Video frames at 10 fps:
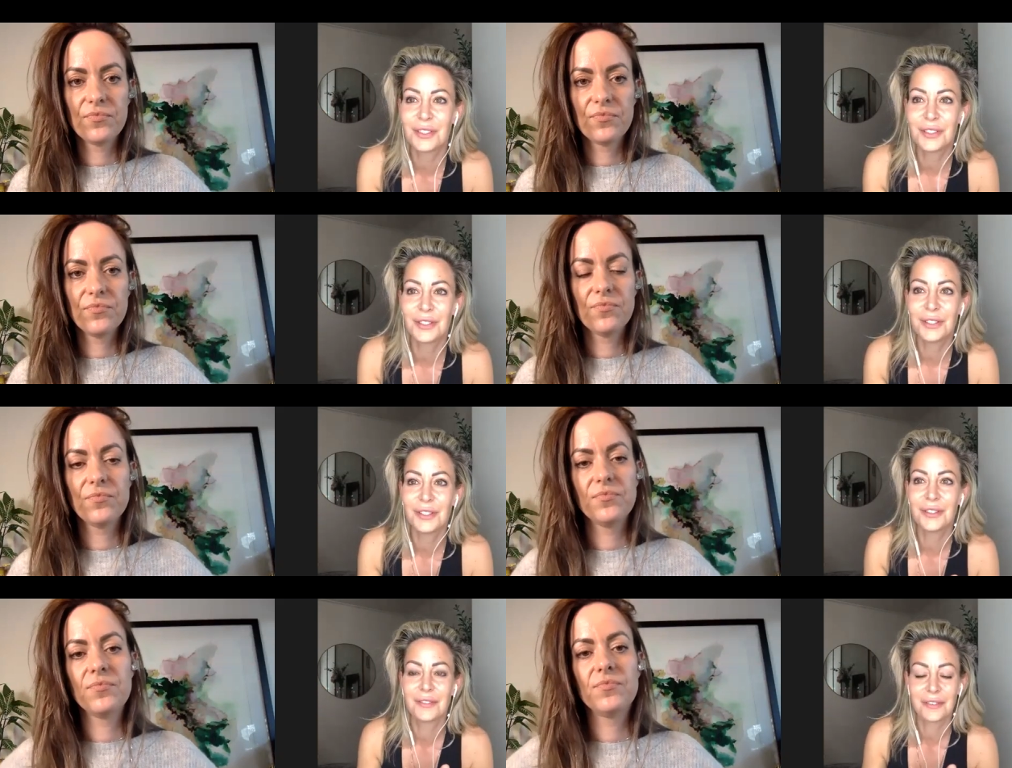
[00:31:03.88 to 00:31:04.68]

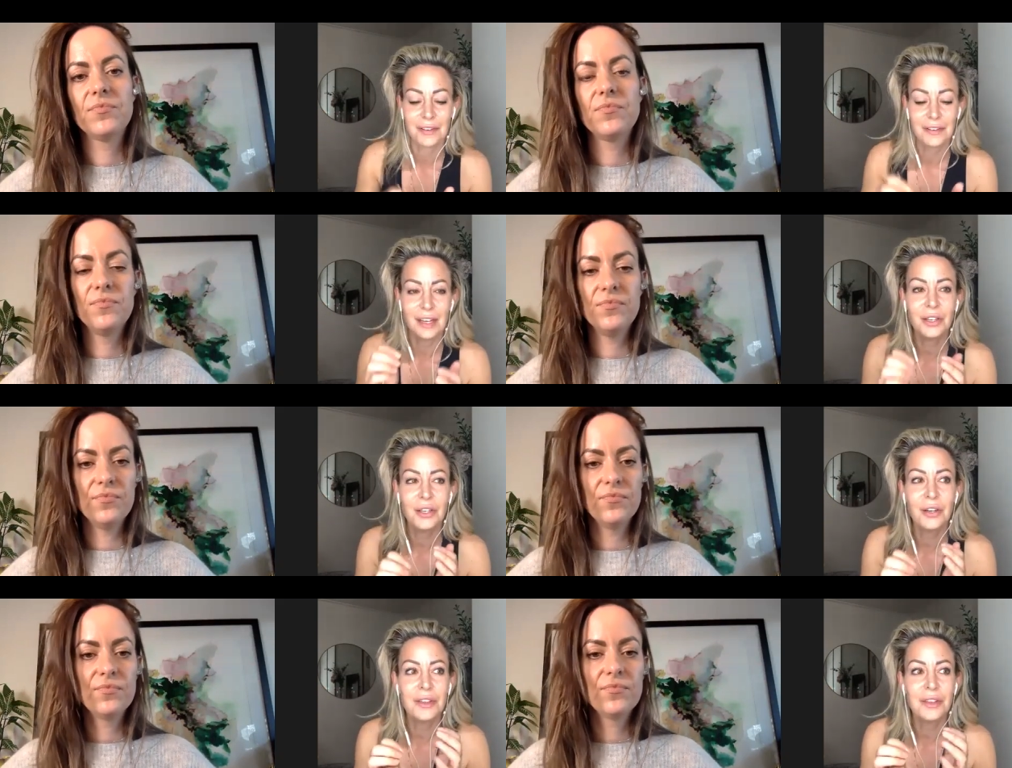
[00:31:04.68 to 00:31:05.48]
Speaker 1: do that mm.
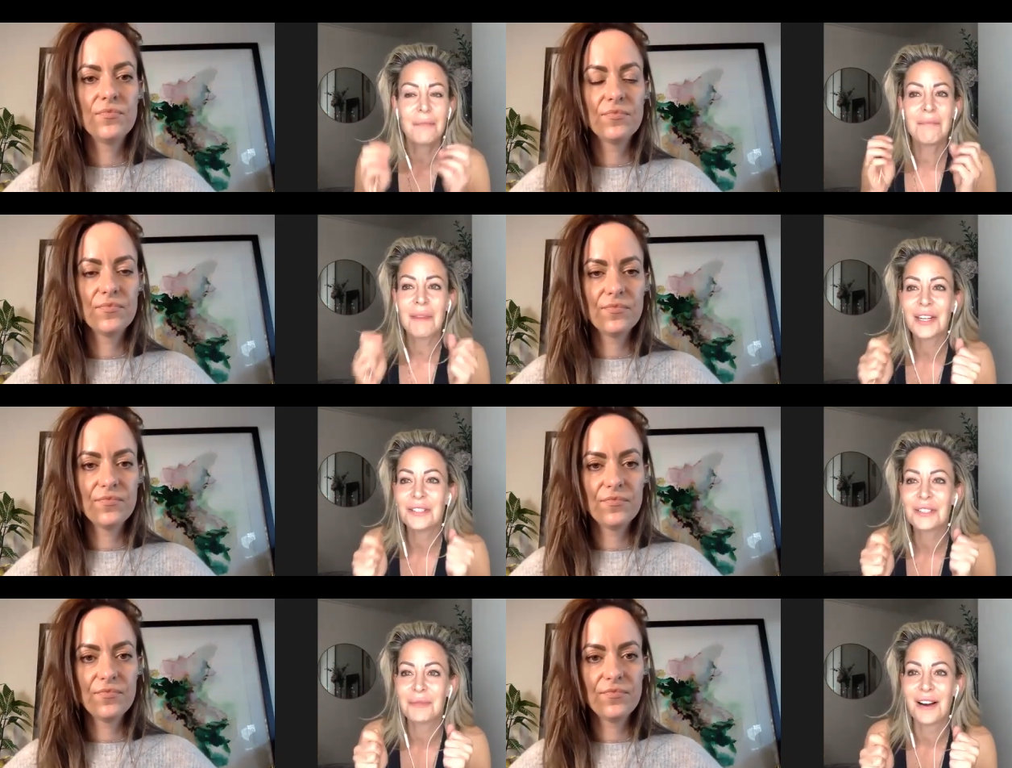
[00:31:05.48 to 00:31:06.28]
you that makes you
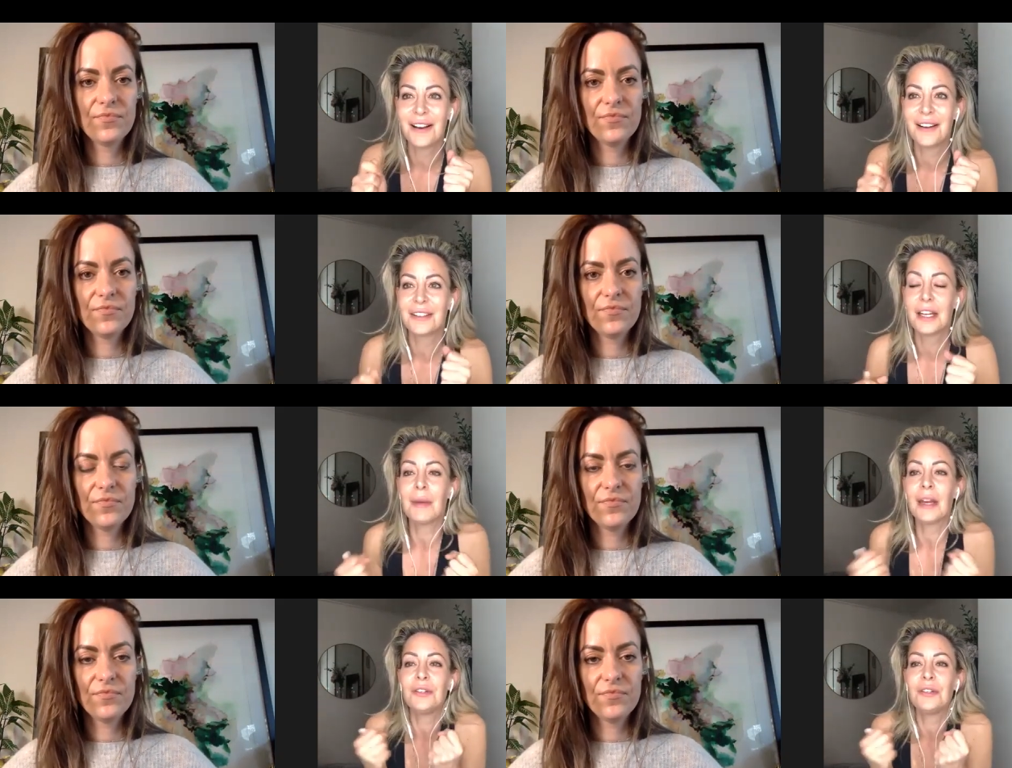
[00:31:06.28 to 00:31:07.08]
smile that
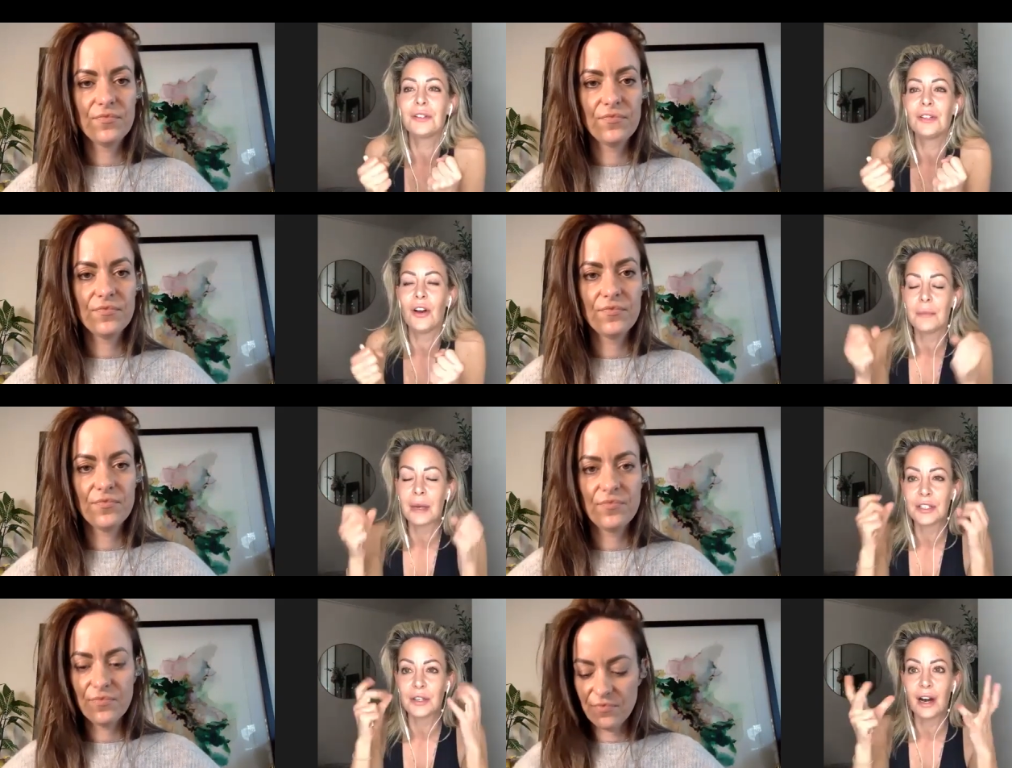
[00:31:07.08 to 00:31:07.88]
makes you glow that
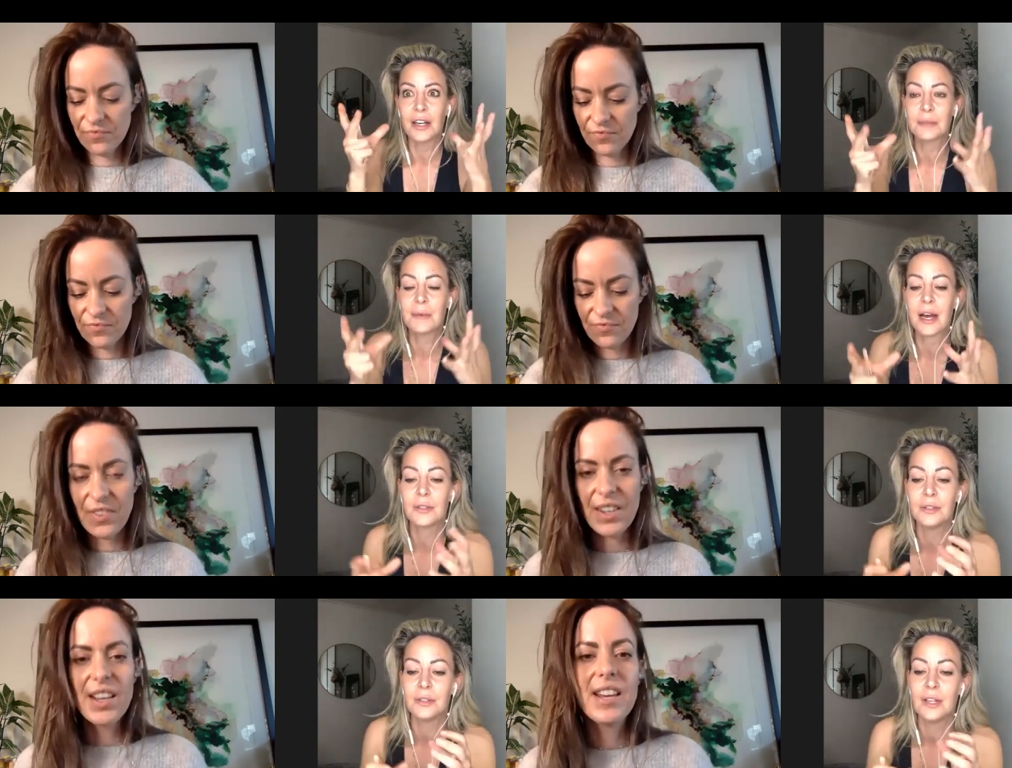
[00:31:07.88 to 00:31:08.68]
makes your eyes
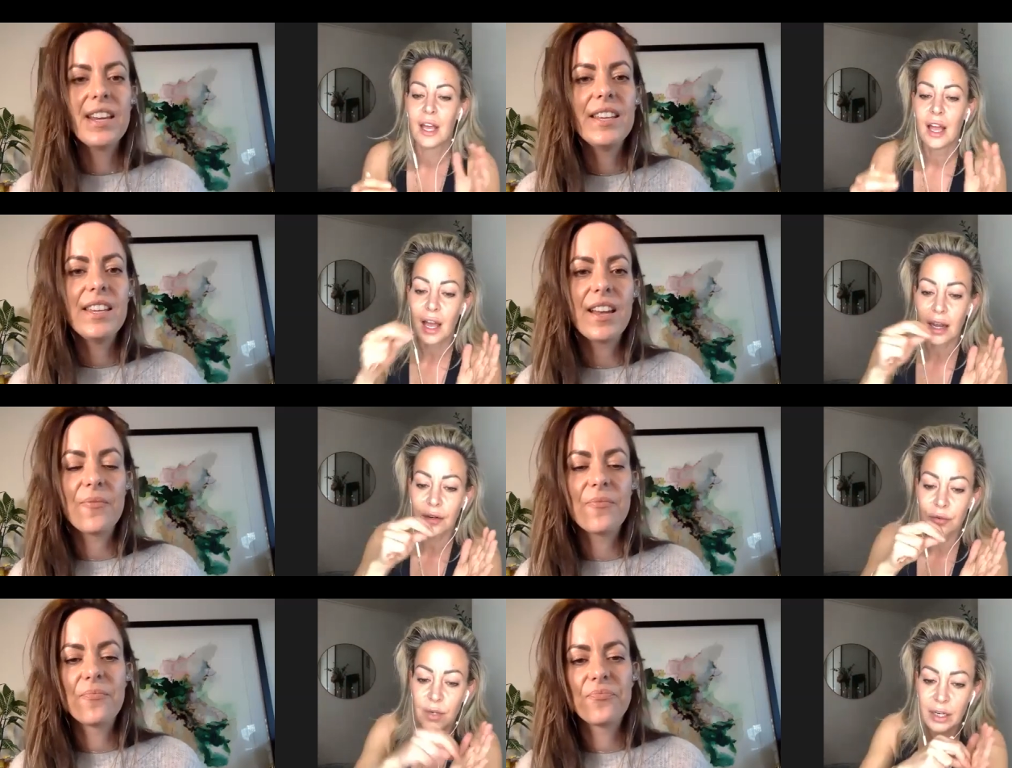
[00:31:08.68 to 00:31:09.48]
sparkle yeah. and
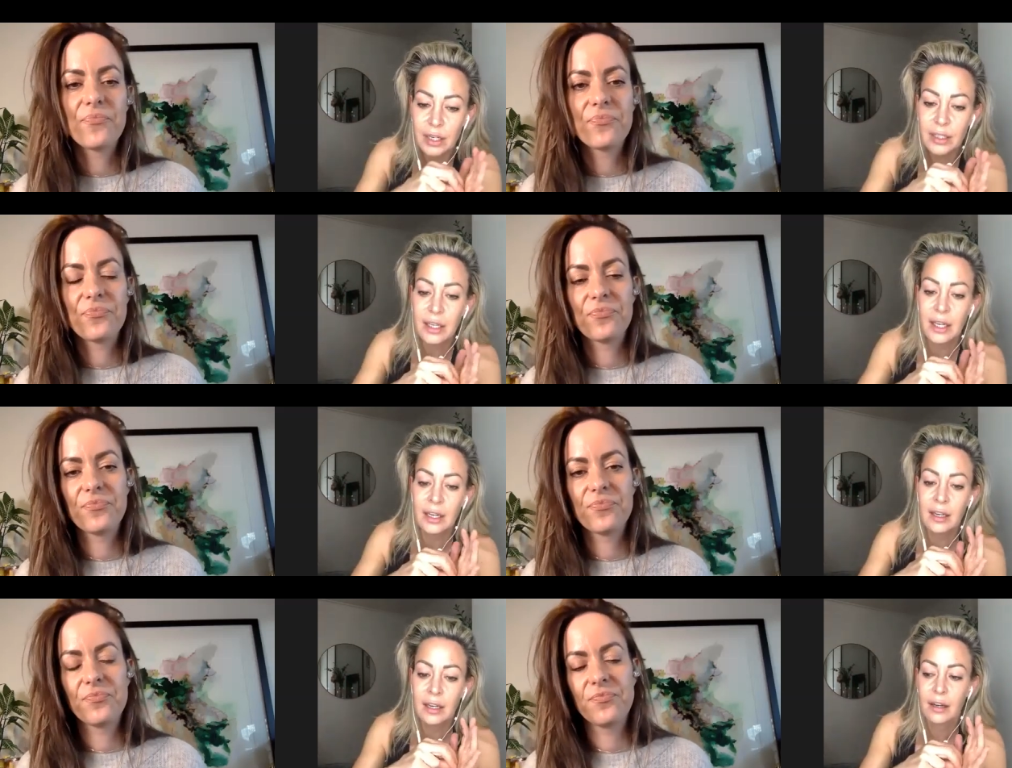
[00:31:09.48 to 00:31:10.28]
really
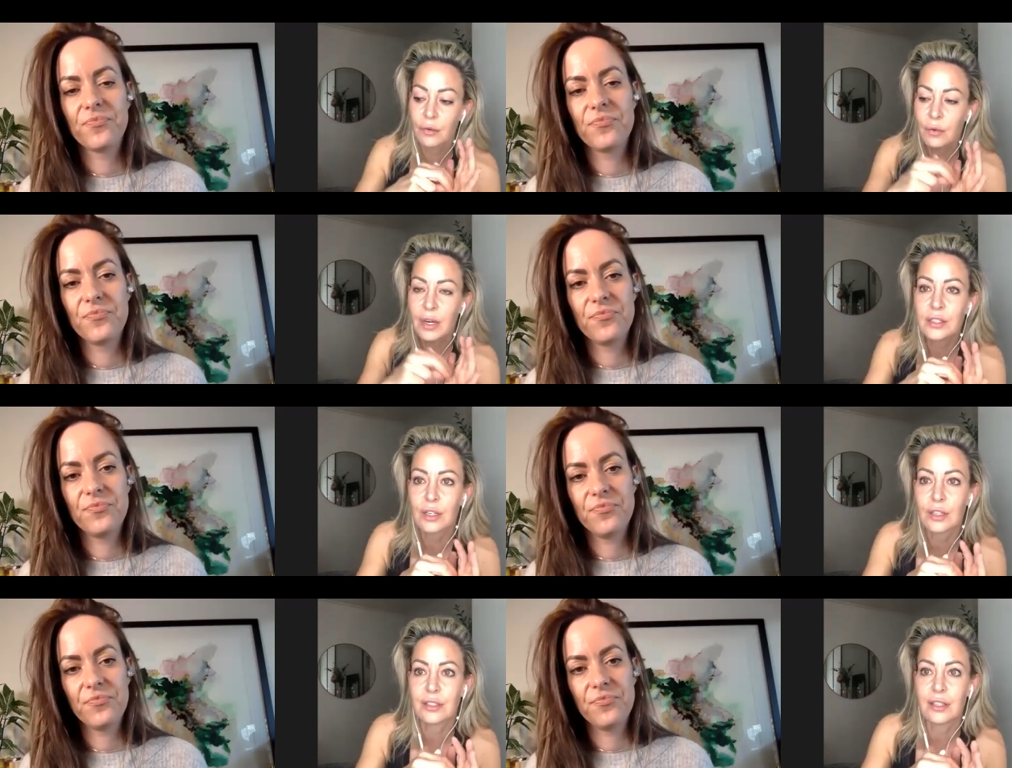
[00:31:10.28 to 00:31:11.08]

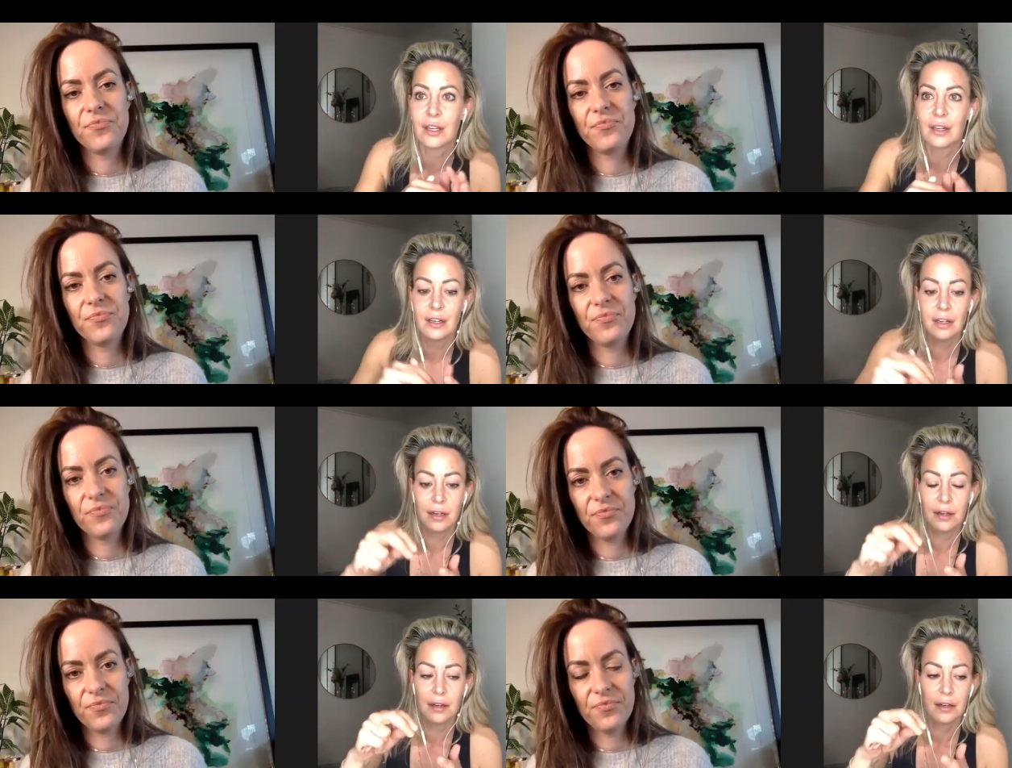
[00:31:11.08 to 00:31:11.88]
research it
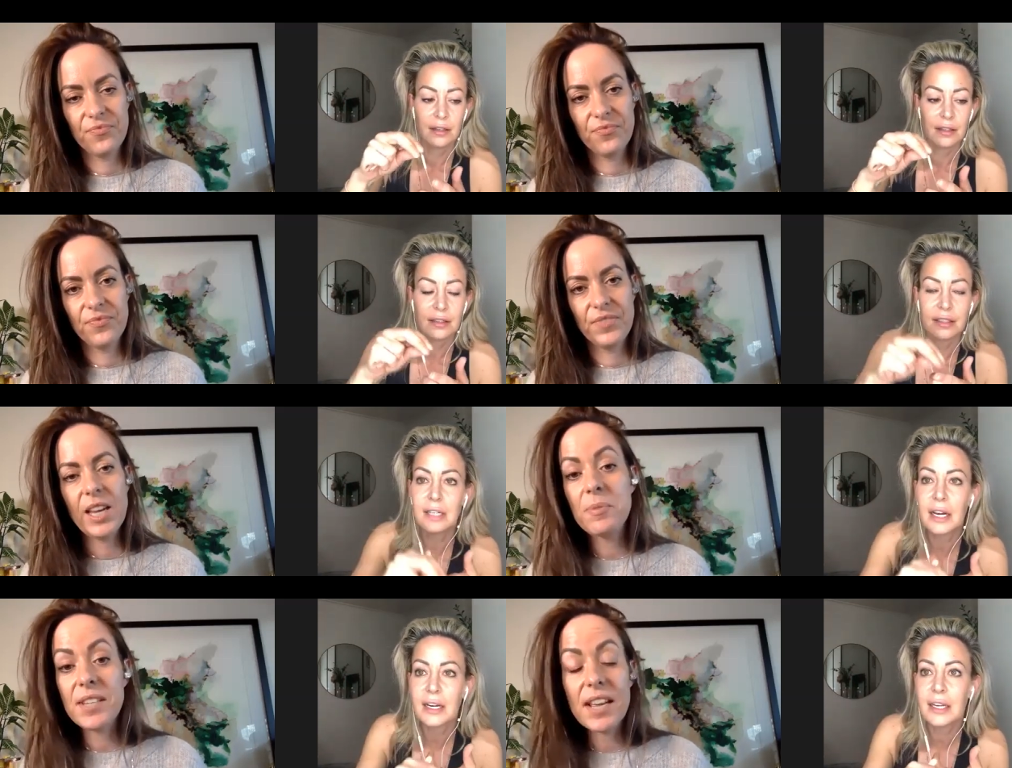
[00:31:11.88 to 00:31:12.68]

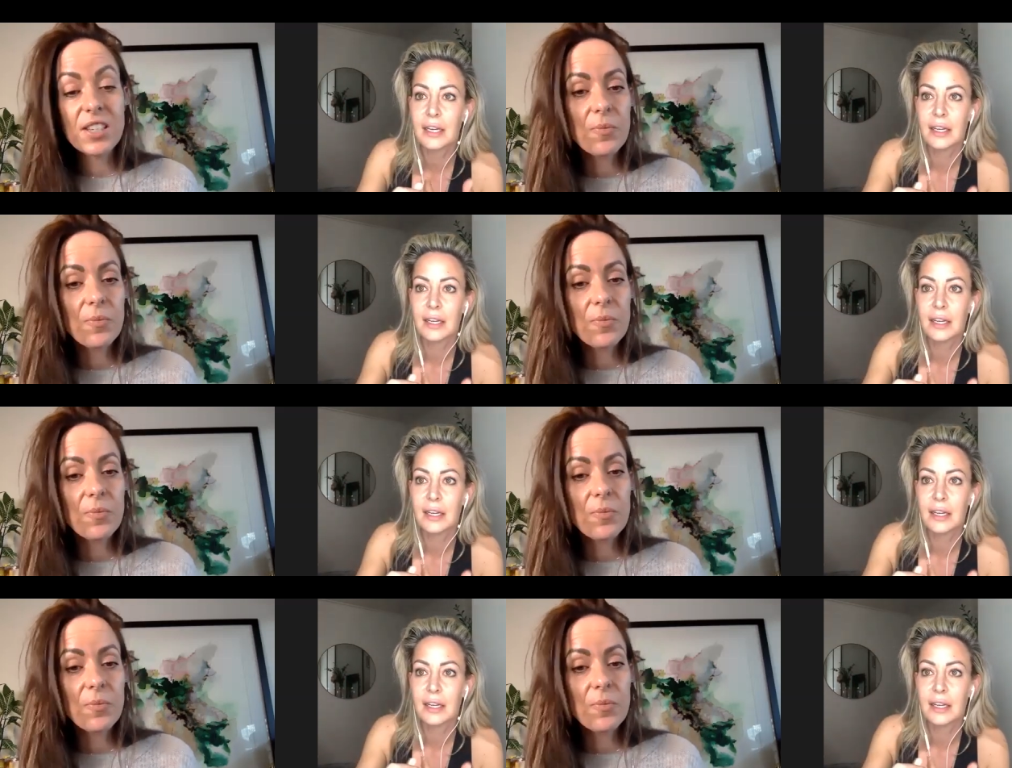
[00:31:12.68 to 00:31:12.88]
Study Get obsessed it.